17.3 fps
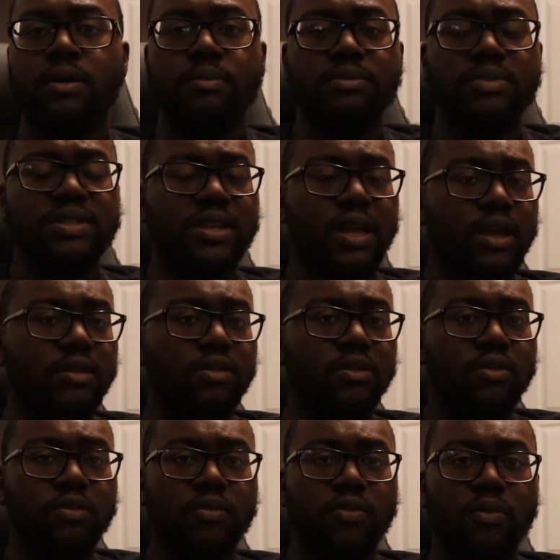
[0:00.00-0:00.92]
Stay
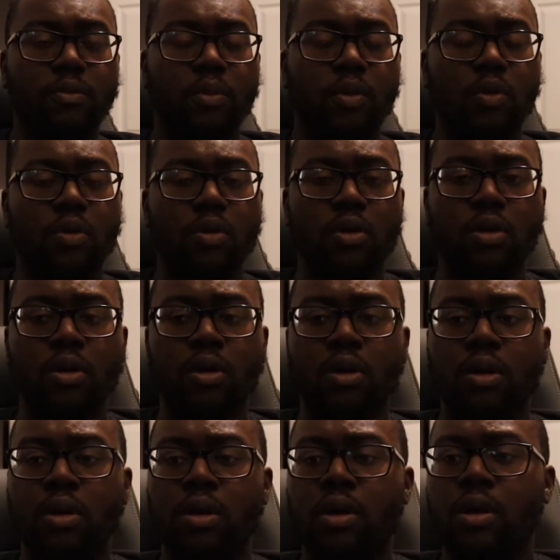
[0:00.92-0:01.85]
tuned for more.
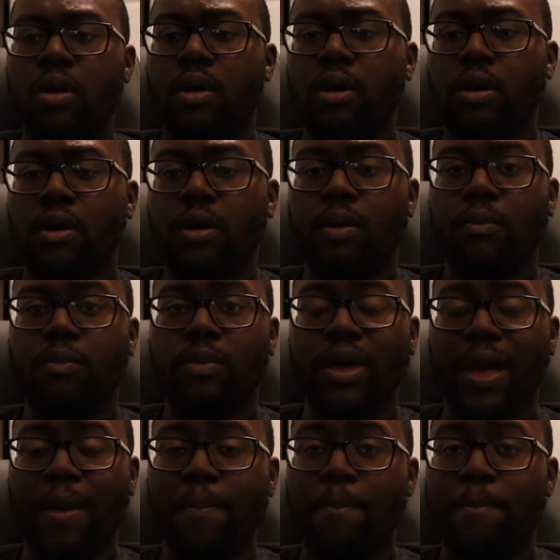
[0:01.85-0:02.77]
We
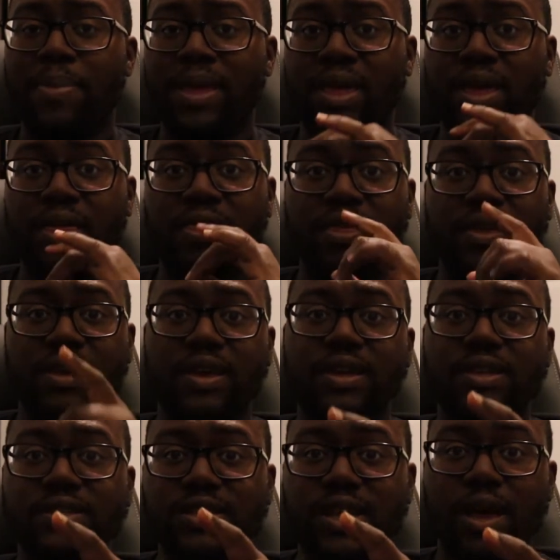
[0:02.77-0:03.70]
got big
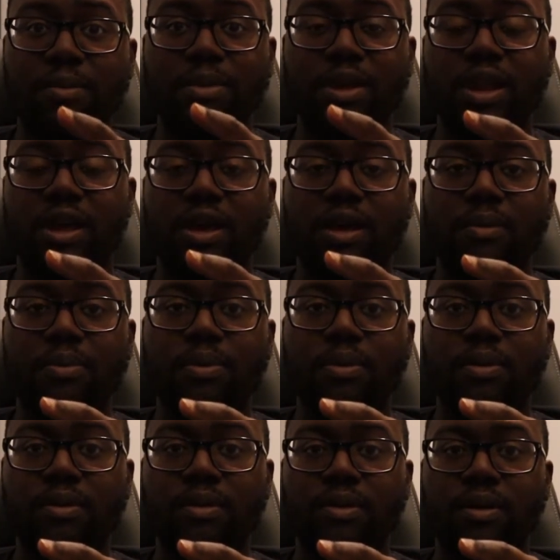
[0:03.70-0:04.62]
things coming up.
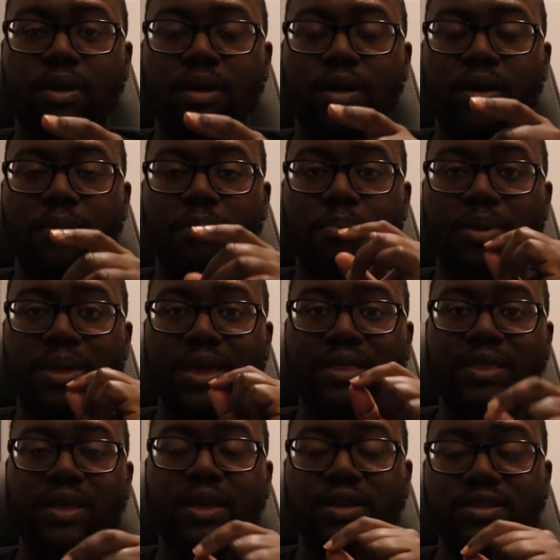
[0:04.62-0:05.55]

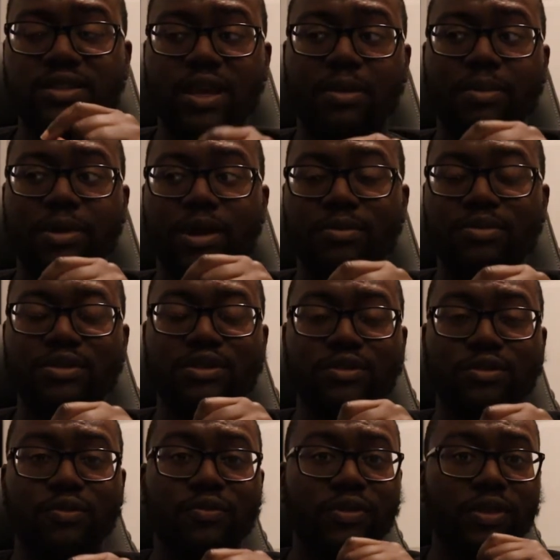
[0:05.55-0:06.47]
Big things coming up
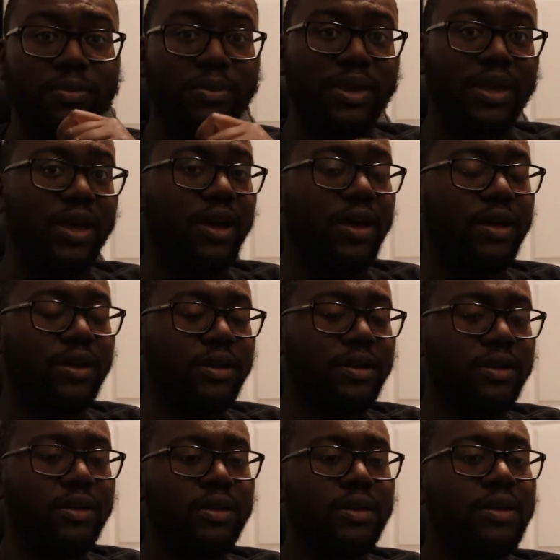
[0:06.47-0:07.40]
soon for the
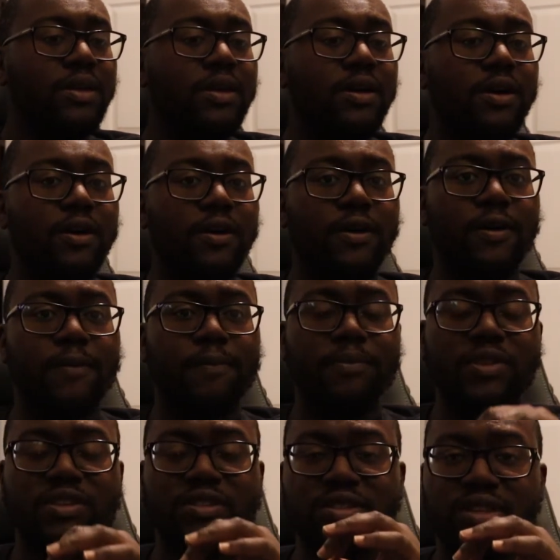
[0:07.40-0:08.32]
Miata.
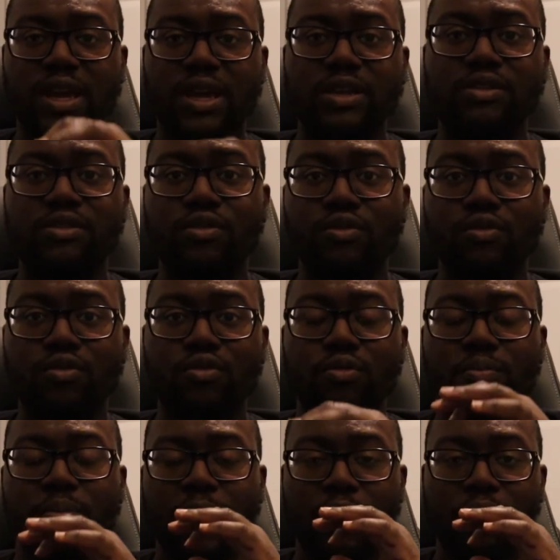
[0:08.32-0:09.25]
To stay
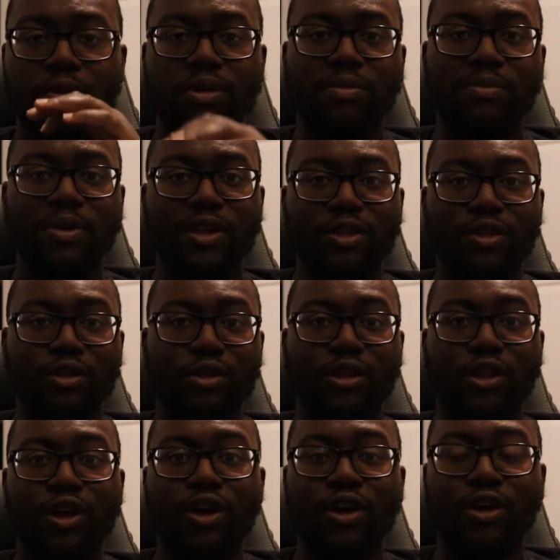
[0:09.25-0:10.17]
tuned, bear with me a little
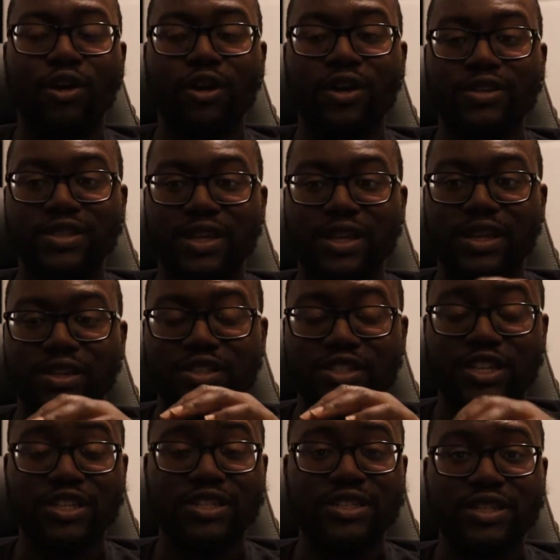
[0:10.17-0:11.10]
longer as I get
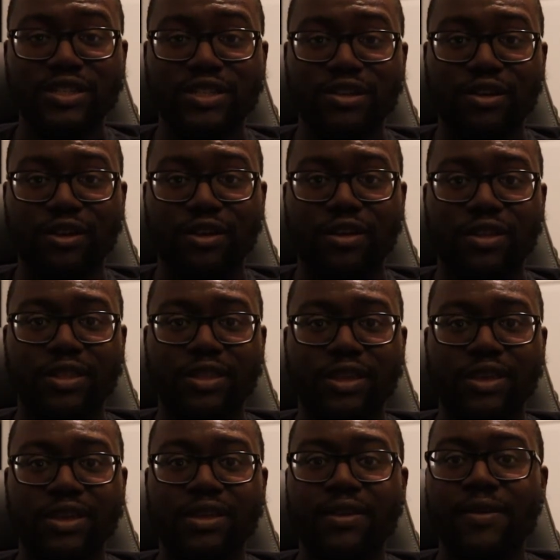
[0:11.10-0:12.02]
adjusted to all
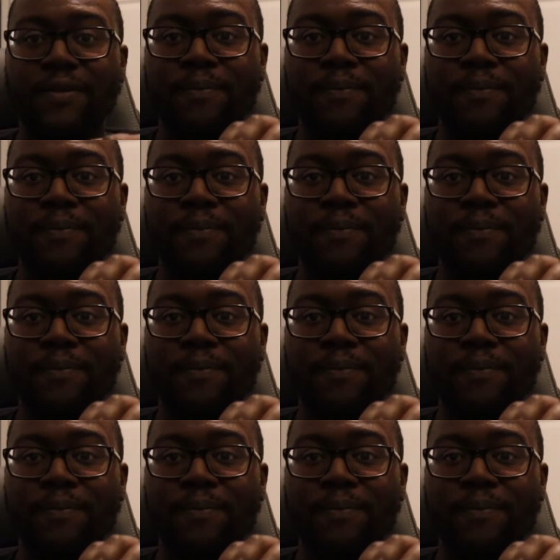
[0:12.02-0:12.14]
the